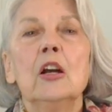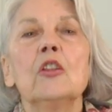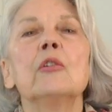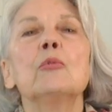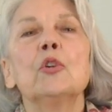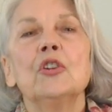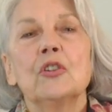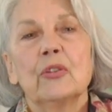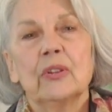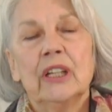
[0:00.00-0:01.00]
the more you
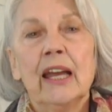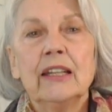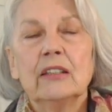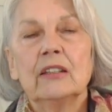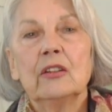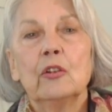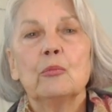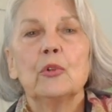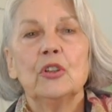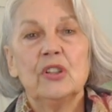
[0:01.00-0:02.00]
create, the
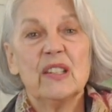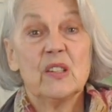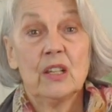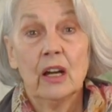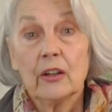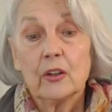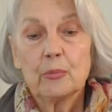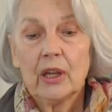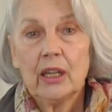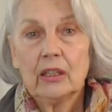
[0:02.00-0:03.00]
more you desire to
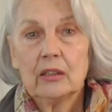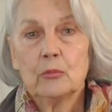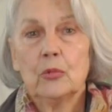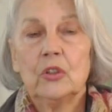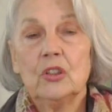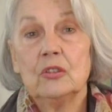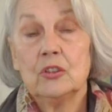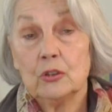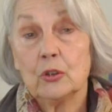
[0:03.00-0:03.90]
paint, the more you do